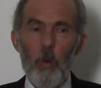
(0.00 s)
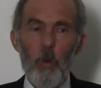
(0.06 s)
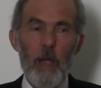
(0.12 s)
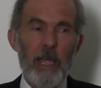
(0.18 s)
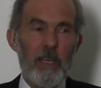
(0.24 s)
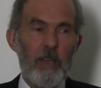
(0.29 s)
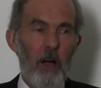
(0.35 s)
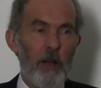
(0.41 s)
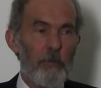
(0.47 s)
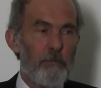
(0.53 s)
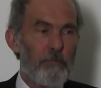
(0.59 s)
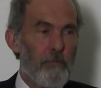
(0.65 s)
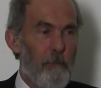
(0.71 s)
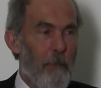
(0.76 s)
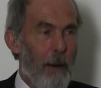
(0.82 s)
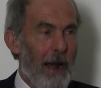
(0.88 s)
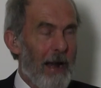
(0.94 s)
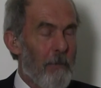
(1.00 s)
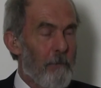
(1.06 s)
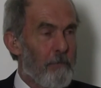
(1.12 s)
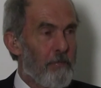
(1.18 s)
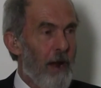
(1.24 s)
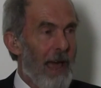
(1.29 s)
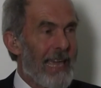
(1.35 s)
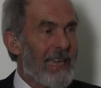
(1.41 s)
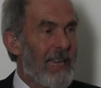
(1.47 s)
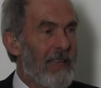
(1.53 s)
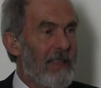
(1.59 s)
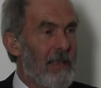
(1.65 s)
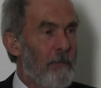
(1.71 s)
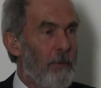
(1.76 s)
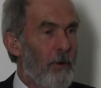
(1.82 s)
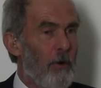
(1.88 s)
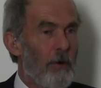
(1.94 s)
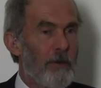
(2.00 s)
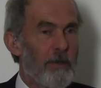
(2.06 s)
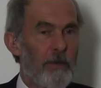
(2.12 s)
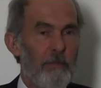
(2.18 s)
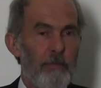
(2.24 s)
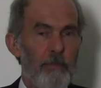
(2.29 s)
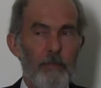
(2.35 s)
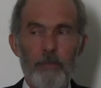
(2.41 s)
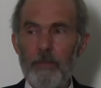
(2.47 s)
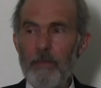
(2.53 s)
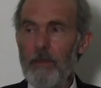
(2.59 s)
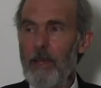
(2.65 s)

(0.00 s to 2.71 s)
We're God breaking the boredom.